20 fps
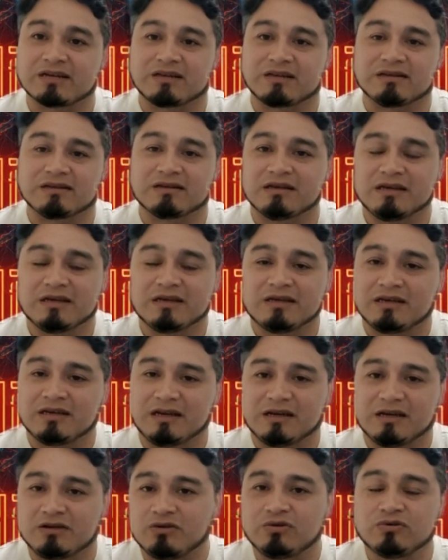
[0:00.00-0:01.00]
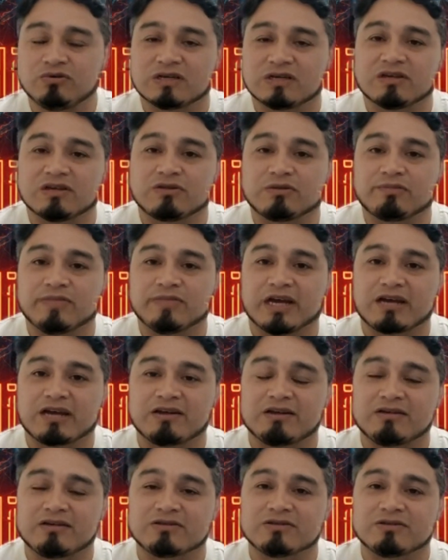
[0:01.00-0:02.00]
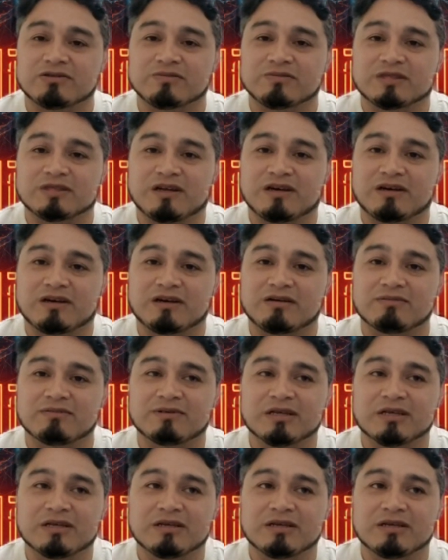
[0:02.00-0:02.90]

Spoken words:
And use other mechanisms that are